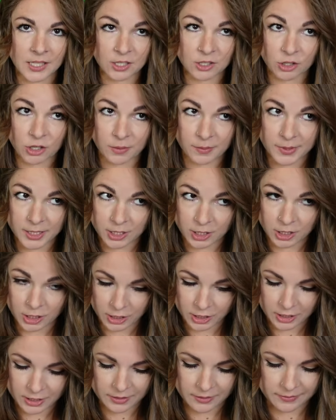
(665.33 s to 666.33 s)
Drop my
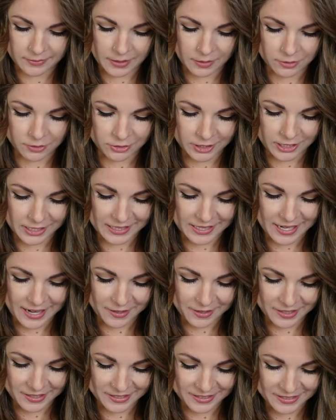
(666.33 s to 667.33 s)
hook. That was really
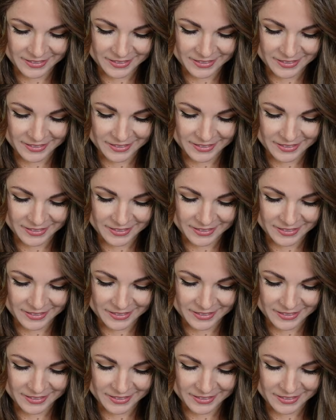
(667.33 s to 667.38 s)
loud.